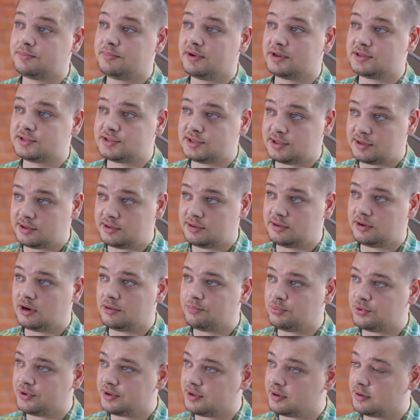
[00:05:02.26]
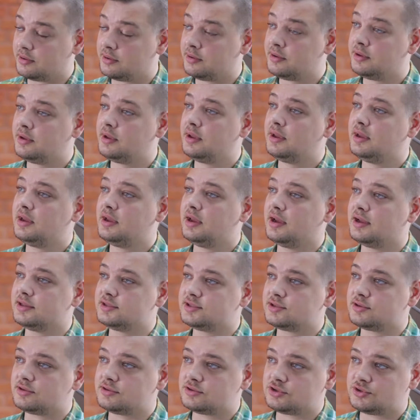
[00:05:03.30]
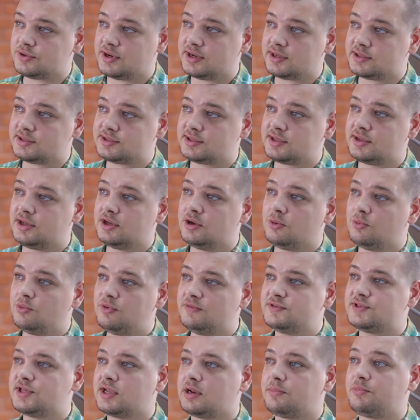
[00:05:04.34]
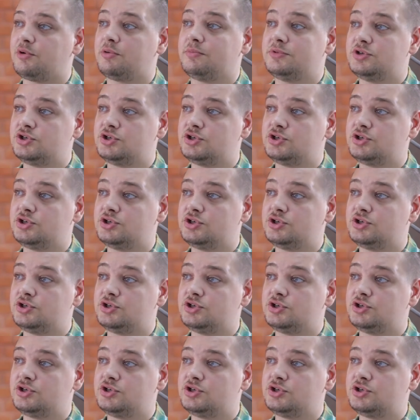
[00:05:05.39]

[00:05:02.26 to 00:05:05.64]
by a single operator. At Zortrax, we've set up our